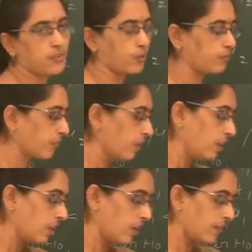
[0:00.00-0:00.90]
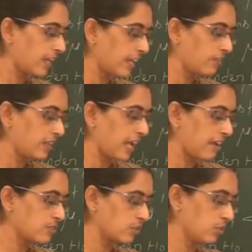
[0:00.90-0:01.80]
4. Now again we
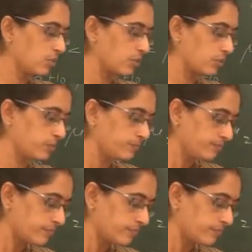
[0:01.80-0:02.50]
have to go to